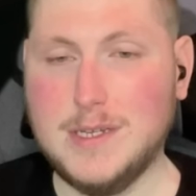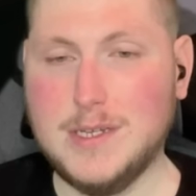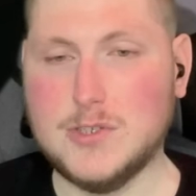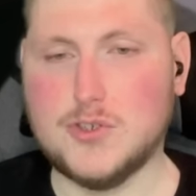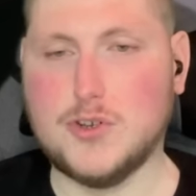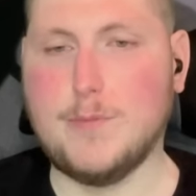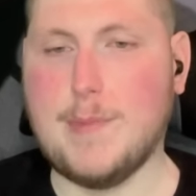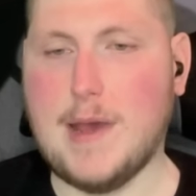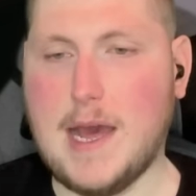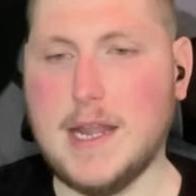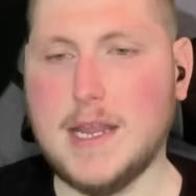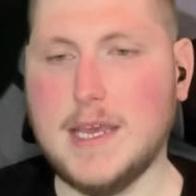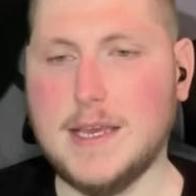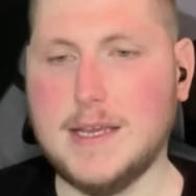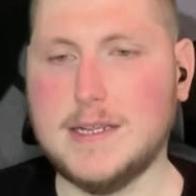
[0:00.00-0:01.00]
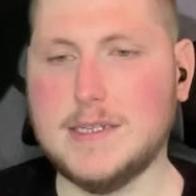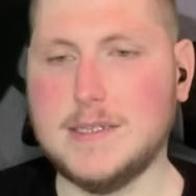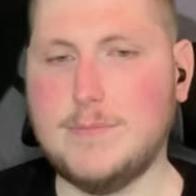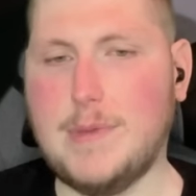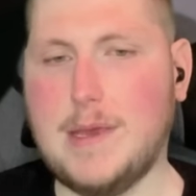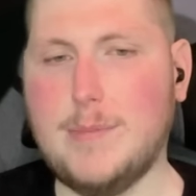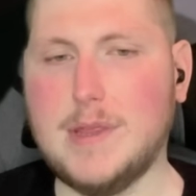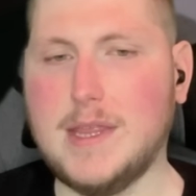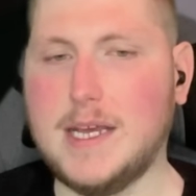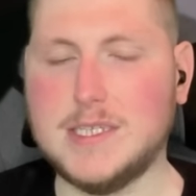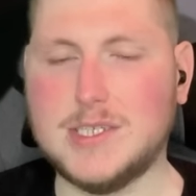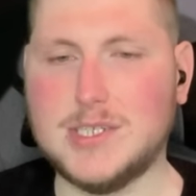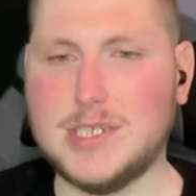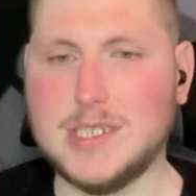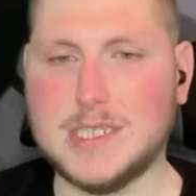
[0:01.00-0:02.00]
traumatic. Maybe
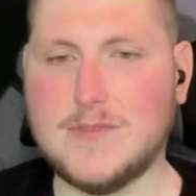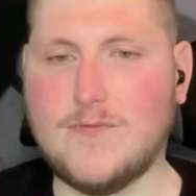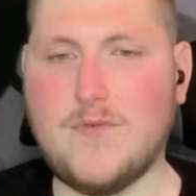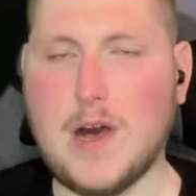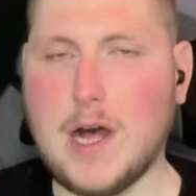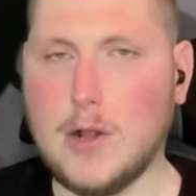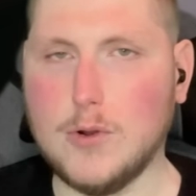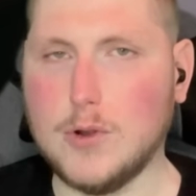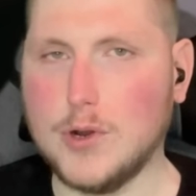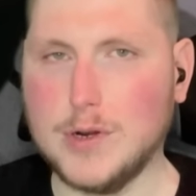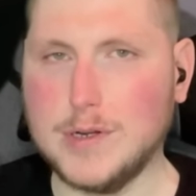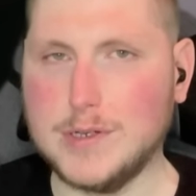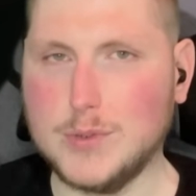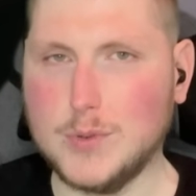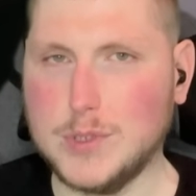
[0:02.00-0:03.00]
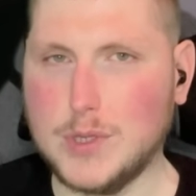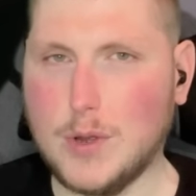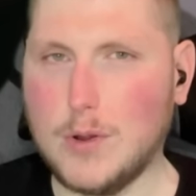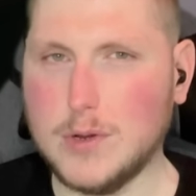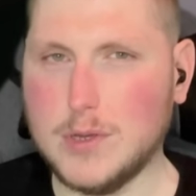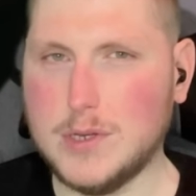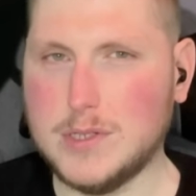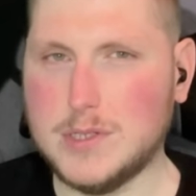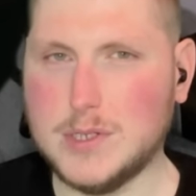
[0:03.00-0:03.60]
that's just followed her into adulthood,